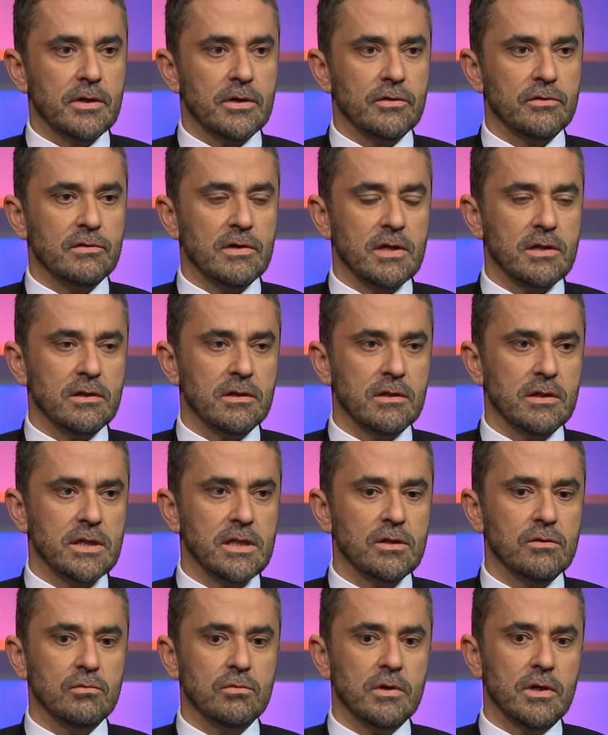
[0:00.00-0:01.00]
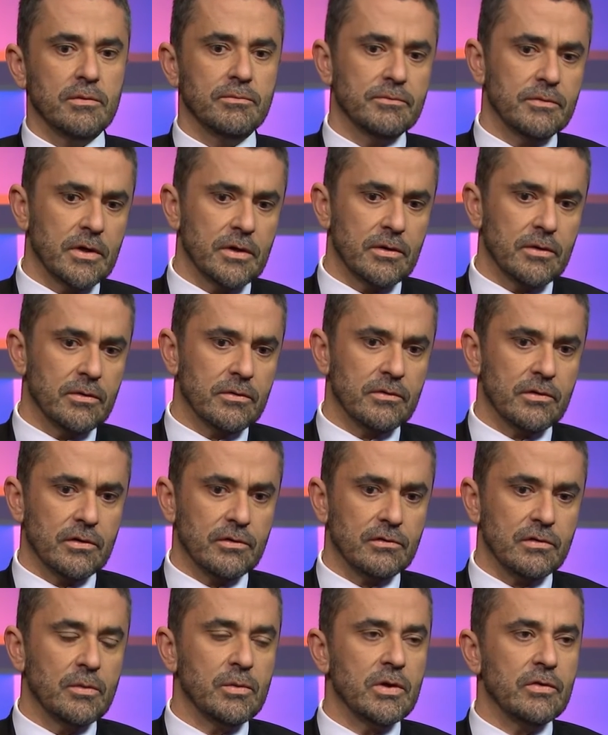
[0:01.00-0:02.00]
send an equal
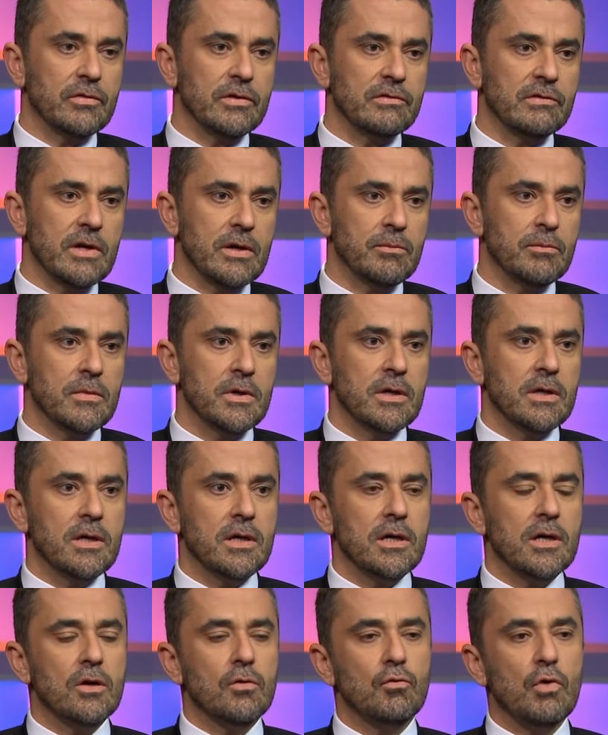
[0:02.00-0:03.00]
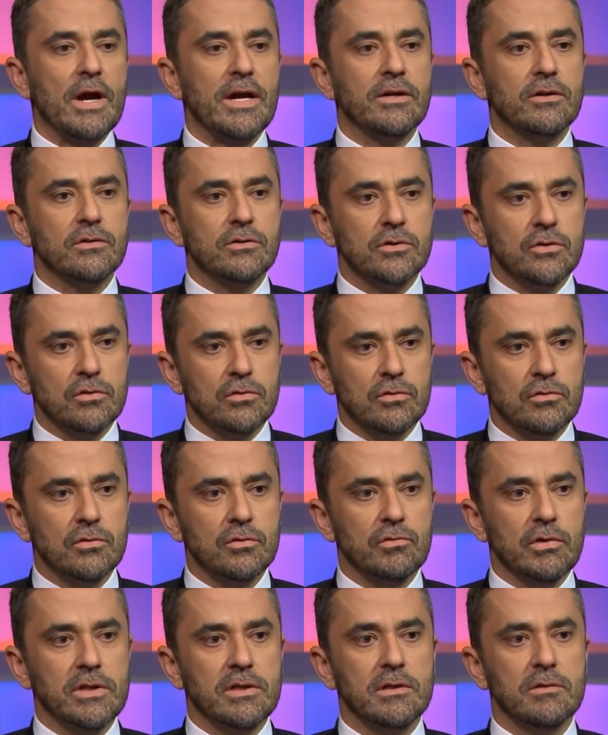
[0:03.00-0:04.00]
somebody of the same rank to
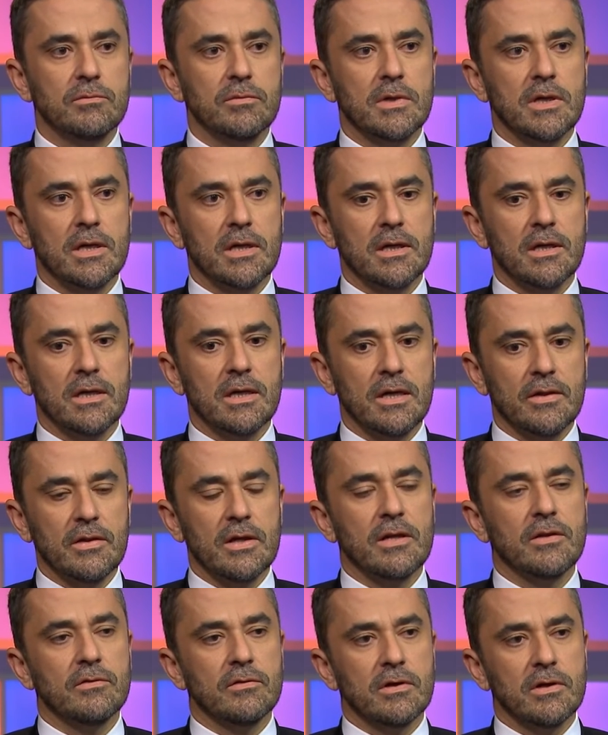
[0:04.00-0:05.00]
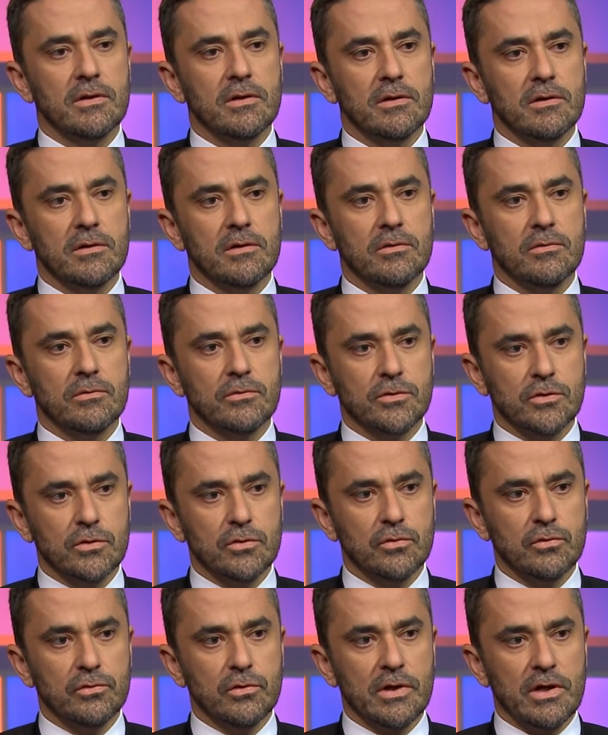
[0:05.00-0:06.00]
greet him and then
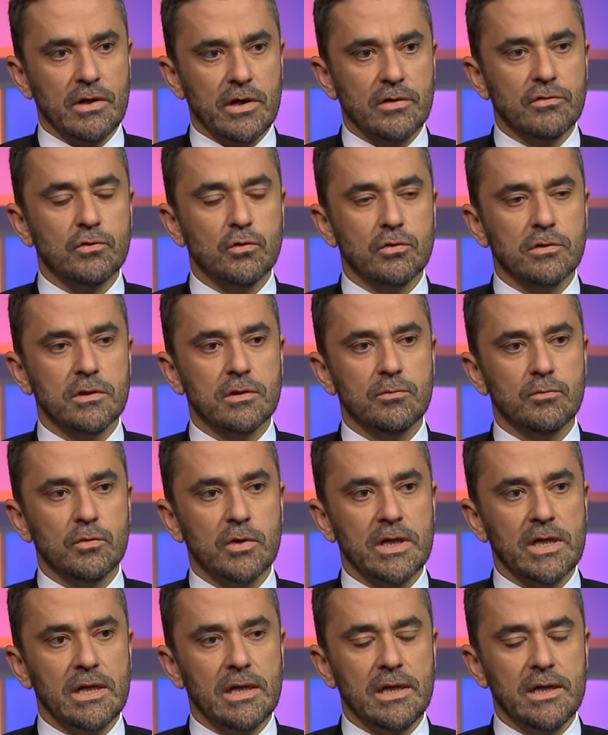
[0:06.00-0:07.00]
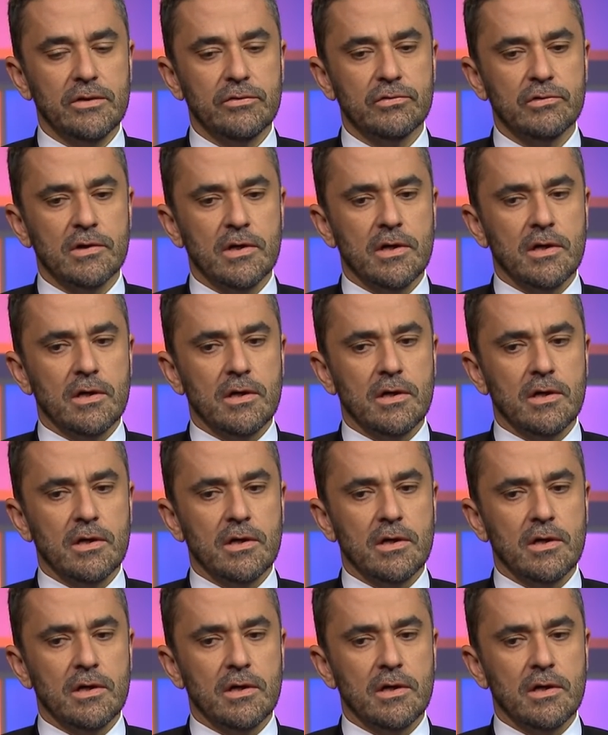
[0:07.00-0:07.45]
to escort him when he leaves.